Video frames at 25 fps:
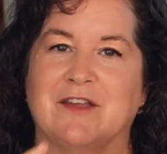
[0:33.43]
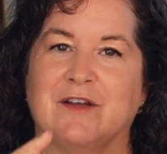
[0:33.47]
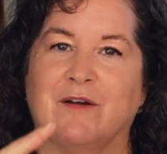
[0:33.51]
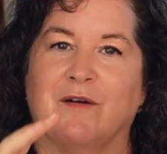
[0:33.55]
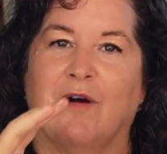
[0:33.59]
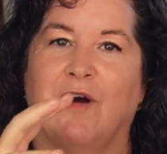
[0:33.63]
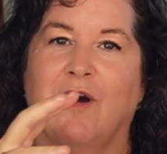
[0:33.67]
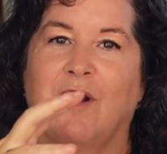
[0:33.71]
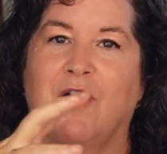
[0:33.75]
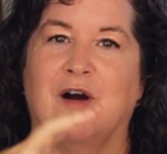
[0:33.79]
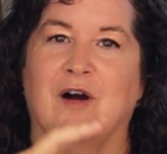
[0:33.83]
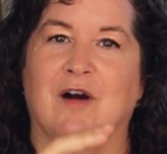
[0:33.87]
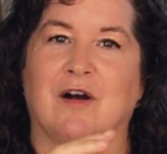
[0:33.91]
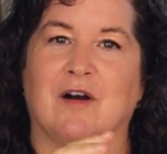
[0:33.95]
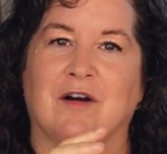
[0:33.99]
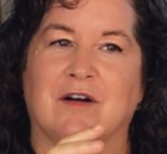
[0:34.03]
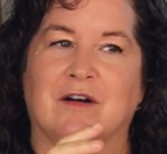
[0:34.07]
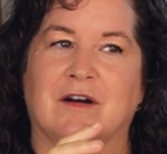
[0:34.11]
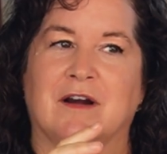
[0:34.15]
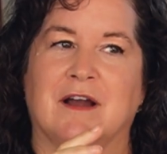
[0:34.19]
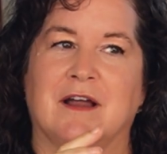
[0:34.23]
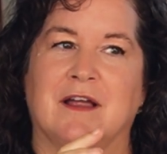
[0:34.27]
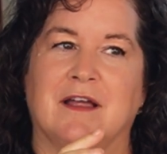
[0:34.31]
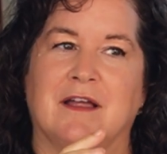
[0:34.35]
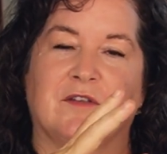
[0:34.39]
there
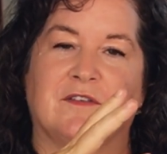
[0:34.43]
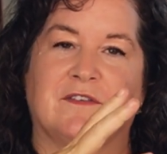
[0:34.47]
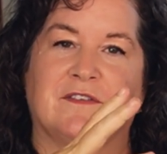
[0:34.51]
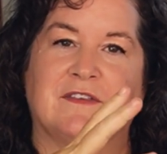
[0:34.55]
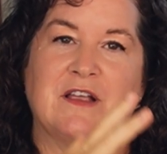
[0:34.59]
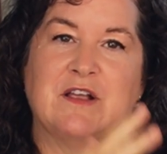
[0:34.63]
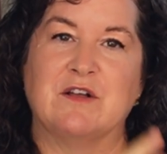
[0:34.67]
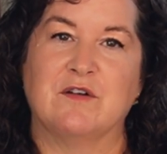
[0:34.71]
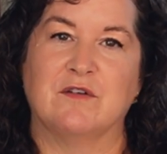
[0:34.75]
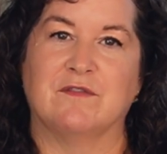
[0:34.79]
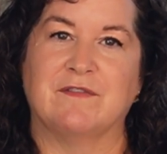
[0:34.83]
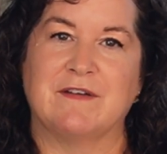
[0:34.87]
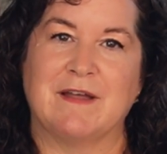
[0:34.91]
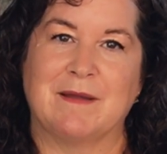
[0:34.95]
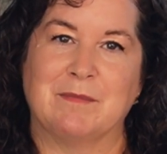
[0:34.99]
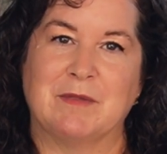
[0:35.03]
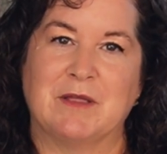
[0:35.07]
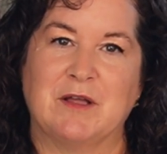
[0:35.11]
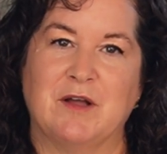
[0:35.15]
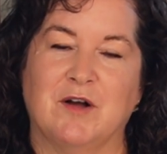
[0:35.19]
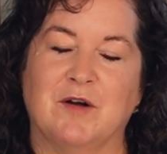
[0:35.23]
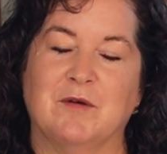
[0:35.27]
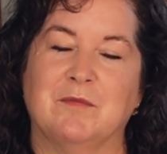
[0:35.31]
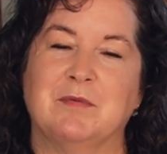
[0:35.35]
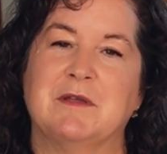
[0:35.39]
are single
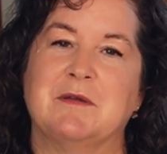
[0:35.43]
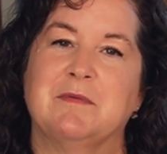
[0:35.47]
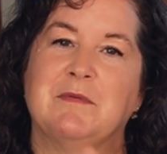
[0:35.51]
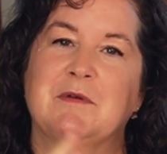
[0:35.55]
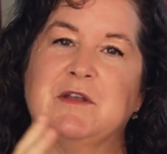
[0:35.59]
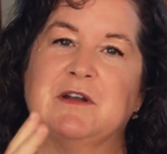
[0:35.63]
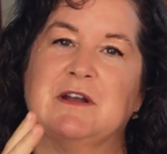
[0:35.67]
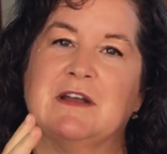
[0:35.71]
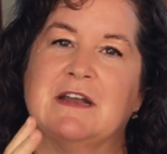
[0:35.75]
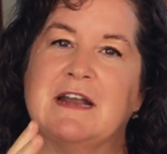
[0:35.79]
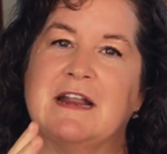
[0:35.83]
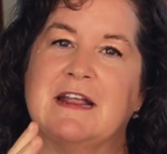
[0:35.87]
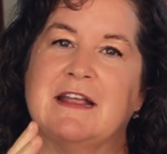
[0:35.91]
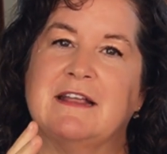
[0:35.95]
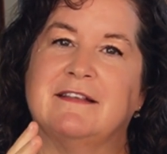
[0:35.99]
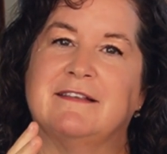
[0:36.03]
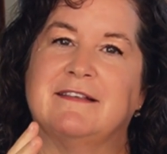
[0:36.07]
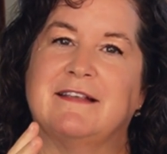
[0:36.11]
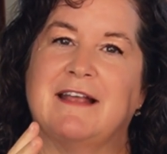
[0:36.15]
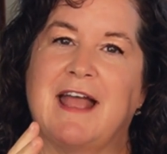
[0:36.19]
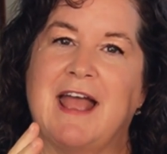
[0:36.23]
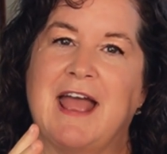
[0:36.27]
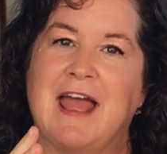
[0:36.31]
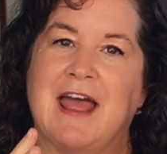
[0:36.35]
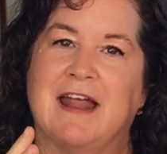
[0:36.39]
family home
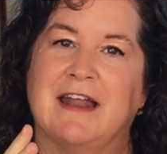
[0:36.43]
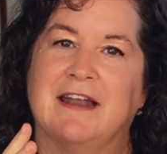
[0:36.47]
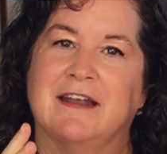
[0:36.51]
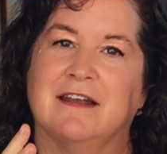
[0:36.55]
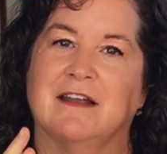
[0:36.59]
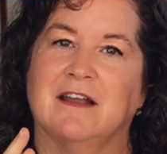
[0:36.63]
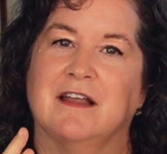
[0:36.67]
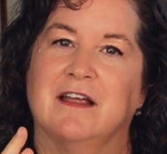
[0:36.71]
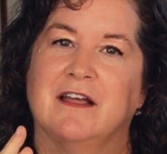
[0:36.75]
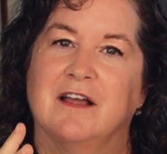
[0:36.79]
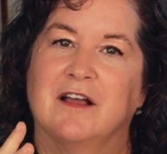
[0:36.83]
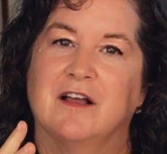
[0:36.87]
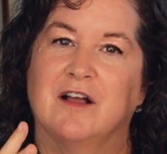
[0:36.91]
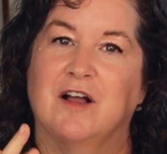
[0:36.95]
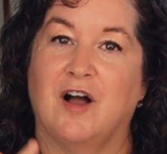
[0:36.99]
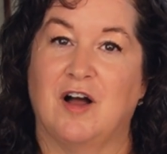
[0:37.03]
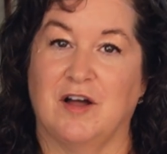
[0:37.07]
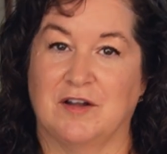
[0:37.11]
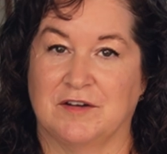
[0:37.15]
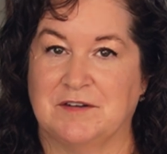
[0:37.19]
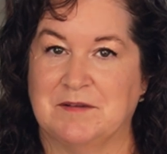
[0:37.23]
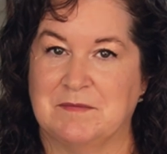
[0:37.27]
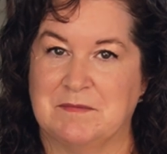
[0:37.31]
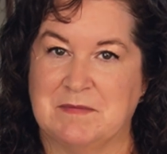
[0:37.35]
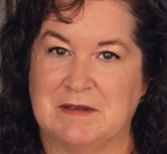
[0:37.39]
communities and
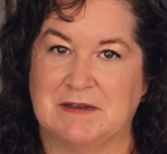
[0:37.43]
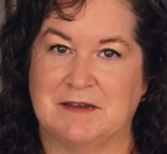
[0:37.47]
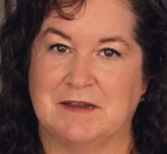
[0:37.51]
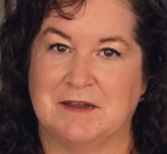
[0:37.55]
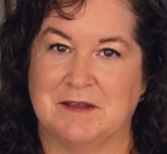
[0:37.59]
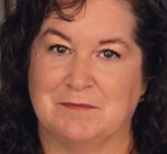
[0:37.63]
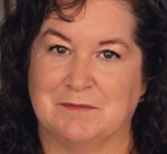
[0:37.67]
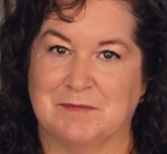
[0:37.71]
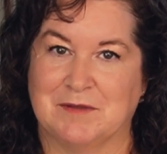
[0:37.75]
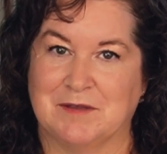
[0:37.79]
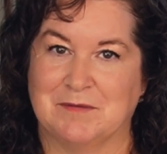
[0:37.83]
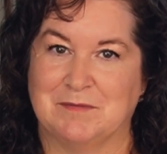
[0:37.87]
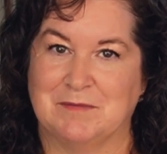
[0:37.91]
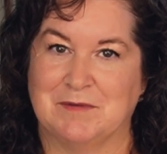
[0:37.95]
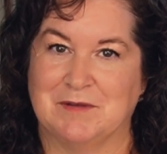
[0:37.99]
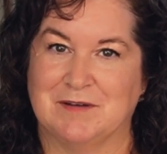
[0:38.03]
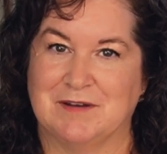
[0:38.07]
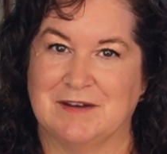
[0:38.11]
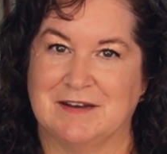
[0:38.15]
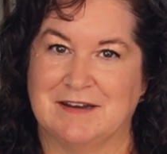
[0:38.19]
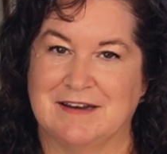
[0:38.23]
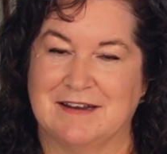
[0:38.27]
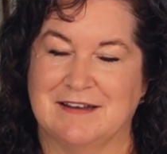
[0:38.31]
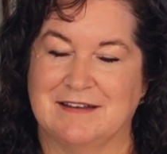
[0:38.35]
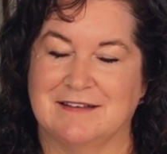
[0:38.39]
condominium
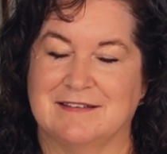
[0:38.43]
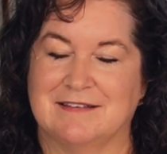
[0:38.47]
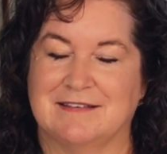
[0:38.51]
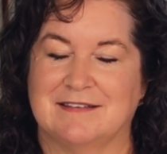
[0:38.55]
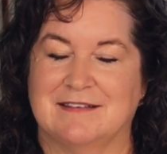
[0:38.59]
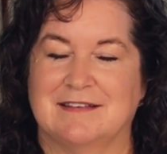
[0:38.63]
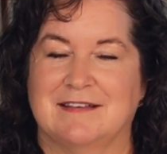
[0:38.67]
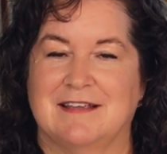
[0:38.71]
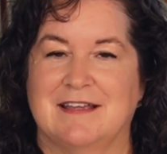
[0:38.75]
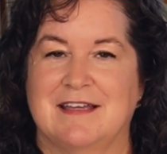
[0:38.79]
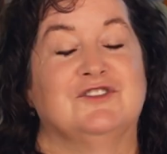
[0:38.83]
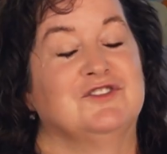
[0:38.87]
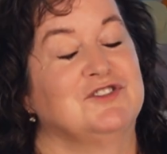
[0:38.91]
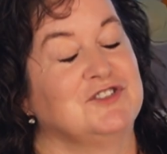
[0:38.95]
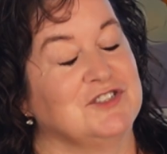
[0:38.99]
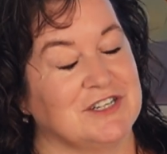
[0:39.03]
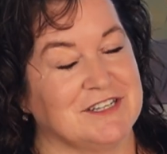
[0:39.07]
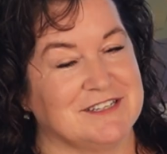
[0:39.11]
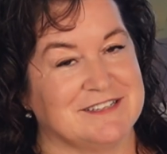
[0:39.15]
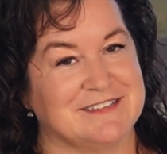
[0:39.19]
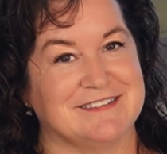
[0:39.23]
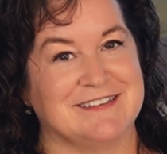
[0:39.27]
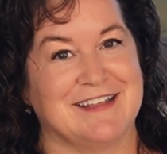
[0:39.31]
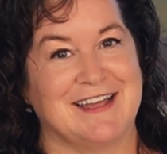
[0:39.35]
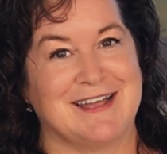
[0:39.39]
communities,
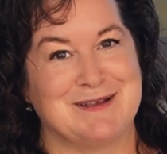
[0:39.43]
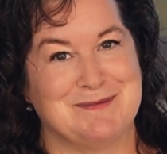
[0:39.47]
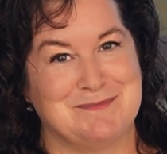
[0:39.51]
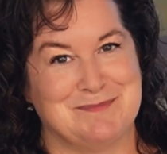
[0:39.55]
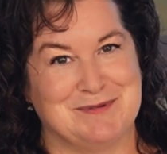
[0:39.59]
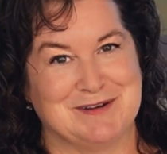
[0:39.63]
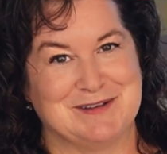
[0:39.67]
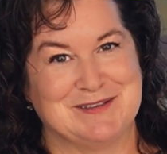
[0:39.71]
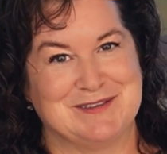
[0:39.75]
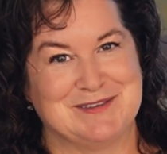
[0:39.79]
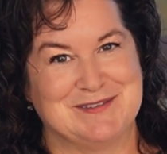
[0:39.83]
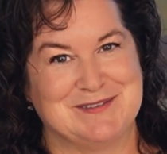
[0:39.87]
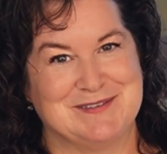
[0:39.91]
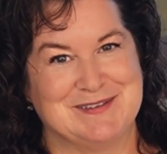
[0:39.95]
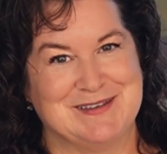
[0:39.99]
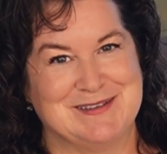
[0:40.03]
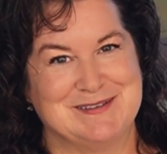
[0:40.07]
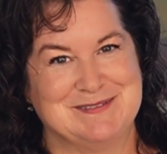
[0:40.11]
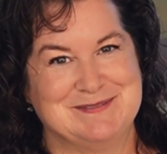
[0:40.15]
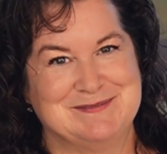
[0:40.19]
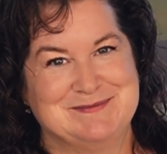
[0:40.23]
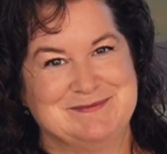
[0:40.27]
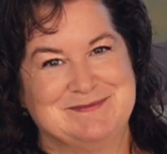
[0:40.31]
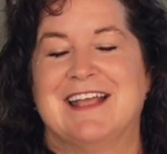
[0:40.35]
just like Princeville.